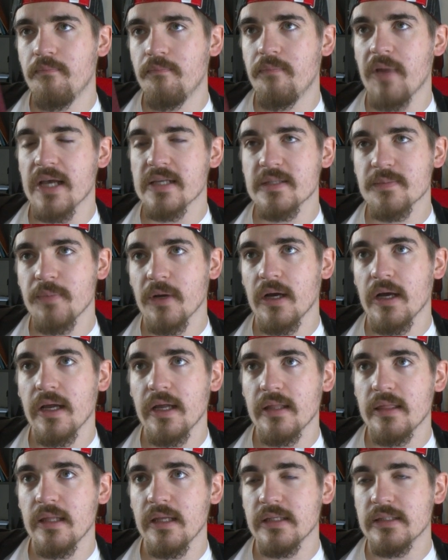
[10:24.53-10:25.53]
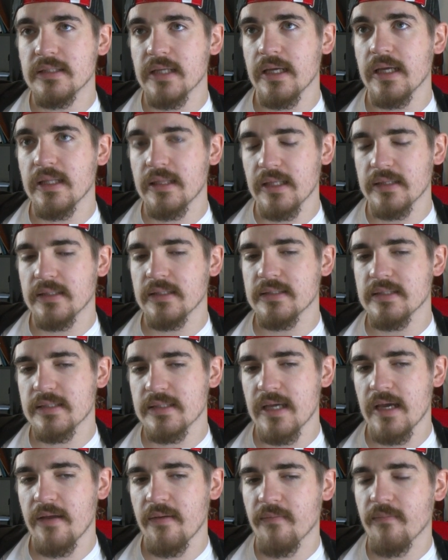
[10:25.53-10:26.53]
Best Buy the day that this
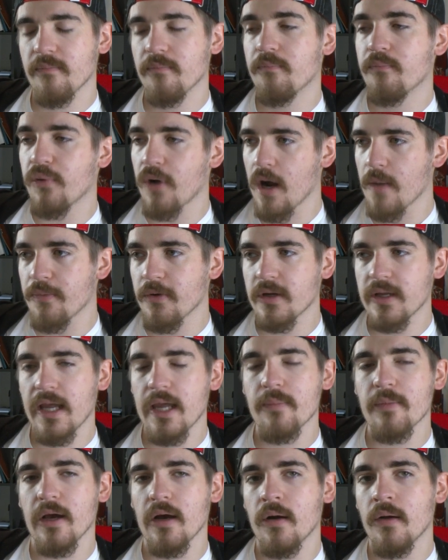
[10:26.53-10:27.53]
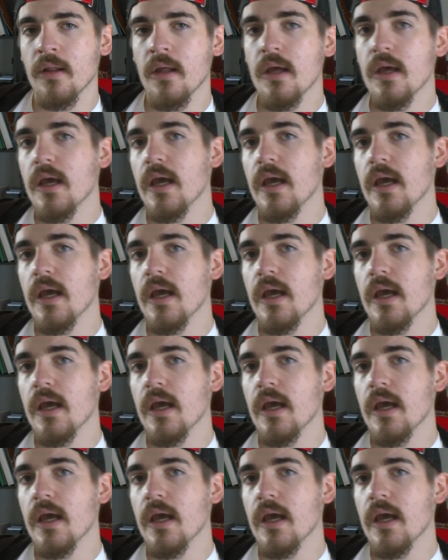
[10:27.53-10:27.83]
set proper came out,